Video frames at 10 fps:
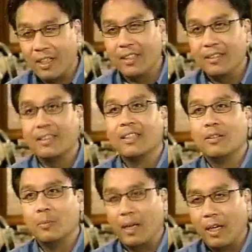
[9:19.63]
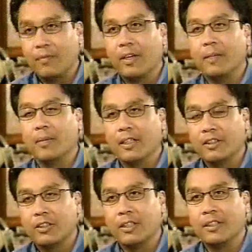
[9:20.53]
I do have a son whom I
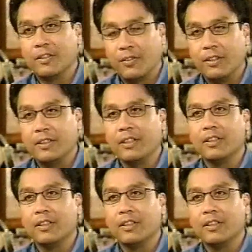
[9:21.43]
love very much.